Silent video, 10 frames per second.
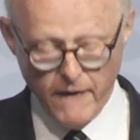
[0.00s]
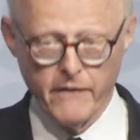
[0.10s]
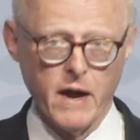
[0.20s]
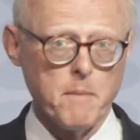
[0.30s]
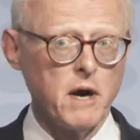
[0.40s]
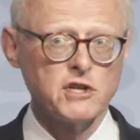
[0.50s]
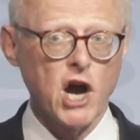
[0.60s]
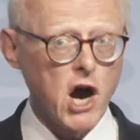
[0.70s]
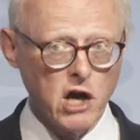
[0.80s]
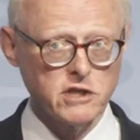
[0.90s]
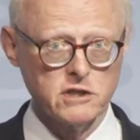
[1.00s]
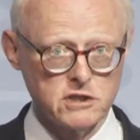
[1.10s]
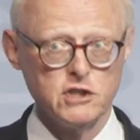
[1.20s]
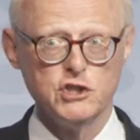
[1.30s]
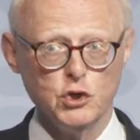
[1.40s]
They are much harder
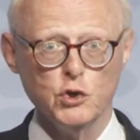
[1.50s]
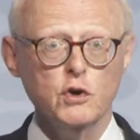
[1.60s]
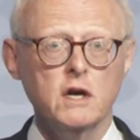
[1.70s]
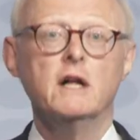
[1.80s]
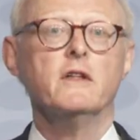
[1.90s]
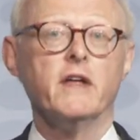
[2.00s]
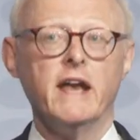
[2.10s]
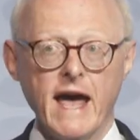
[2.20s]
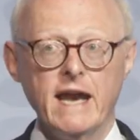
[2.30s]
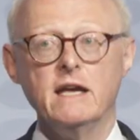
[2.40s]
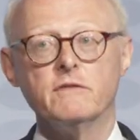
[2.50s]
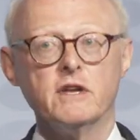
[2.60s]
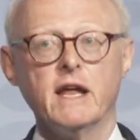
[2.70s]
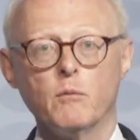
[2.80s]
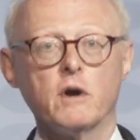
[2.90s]
to do than any of the
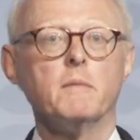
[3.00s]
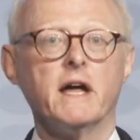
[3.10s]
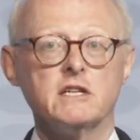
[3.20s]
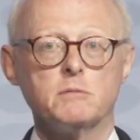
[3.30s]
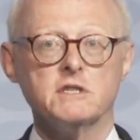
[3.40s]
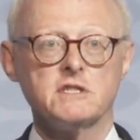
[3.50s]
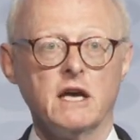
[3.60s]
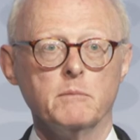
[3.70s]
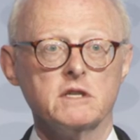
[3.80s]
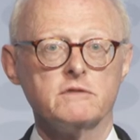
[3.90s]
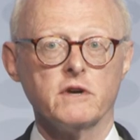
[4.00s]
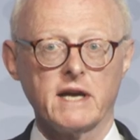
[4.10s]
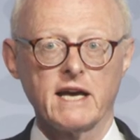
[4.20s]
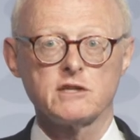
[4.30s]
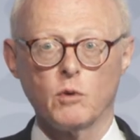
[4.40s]
network management statements for gas,